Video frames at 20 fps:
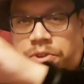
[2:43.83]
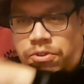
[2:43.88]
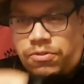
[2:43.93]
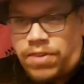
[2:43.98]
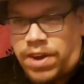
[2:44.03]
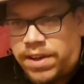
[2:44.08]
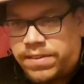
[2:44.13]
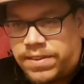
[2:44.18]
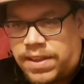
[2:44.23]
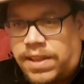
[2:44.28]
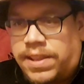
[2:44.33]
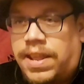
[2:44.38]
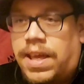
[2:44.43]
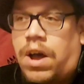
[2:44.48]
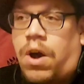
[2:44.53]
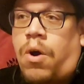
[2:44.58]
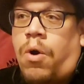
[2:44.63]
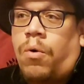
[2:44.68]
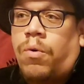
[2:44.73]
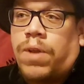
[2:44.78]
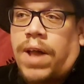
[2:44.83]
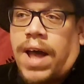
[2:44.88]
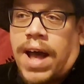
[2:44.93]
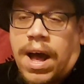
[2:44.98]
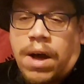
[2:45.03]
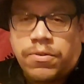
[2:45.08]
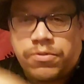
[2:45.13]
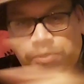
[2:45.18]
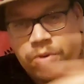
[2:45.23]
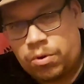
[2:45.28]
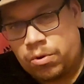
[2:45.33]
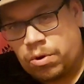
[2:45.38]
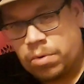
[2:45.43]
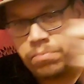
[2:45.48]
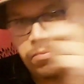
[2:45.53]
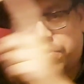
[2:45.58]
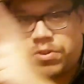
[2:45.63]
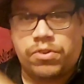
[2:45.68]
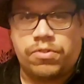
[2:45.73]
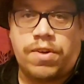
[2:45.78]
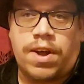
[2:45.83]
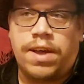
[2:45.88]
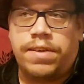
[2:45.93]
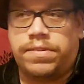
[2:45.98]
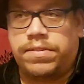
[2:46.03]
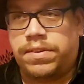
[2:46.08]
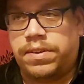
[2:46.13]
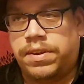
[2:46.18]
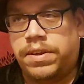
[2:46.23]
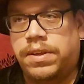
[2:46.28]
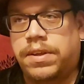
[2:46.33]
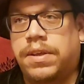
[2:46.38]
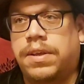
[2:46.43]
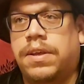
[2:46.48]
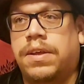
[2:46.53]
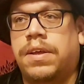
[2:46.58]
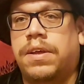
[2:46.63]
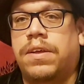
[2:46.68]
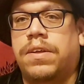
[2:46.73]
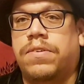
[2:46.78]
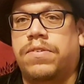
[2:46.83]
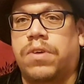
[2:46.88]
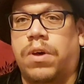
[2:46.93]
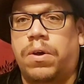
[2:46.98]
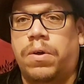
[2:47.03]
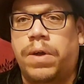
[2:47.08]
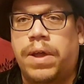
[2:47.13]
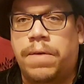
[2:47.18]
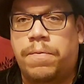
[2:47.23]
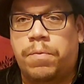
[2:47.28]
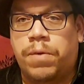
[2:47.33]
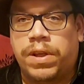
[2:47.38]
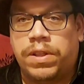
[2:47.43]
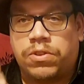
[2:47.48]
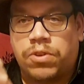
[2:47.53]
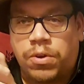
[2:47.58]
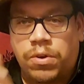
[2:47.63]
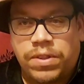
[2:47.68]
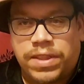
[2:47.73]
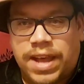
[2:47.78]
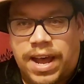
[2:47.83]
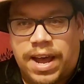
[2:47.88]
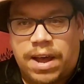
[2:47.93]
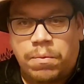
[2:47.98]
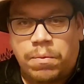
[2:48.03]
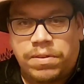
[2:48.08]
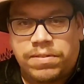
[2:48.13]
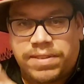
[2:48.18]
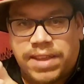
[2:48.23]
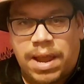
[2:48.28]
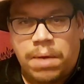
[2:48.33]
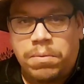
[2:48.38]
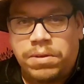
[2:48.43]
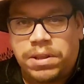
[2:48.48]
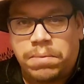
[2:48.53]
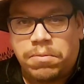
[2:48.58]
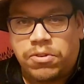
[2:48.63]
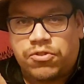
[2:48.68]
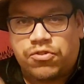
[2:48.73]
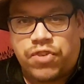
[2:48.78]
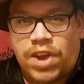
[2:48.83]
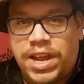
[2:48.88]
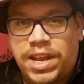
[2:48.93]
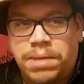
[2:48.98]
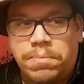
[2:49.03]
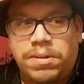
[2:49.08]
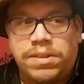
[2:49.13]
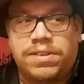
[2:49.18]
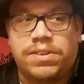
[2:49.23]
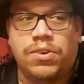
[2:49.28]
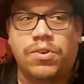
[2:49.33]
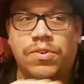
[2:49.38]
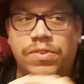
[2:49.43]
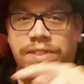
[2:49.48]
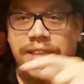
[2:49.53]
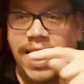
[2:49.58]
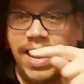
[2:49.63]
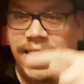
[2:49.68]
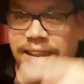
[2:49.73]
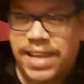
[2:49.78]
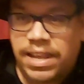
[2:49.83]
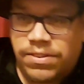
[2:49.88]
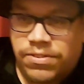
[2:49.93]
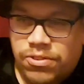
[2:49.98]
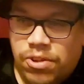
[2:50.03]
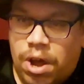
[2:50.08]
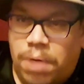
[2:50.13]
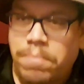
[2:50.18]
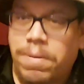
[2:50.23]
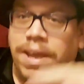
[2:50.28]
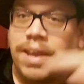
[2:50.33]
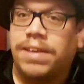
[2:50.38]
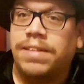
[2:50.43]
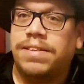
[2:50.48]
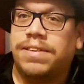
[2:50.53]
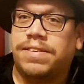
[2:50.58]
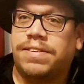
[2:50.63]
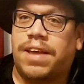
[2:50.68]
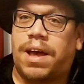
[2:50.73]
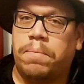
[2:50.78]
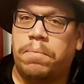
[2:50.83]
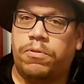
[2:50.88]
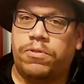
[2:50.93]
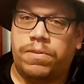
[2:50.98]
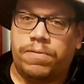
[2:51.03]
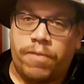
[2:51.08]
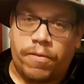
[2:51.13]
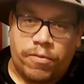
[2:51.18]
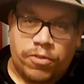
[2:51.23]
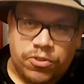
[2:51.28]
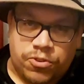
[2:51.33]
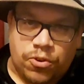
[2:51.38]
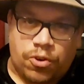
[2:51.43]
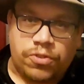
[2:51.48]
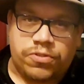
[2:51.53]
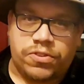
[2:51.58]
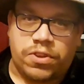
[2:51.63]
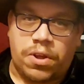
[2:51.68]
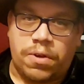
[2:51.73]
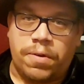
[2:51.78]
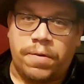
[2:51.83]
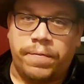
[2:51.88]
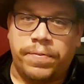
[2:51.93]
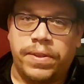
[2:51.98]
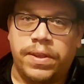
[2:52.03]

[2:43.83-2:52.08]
to Christ and their whole household comes to Christ. So if we do that, we stay with them and train them until they then start making disciples of others also.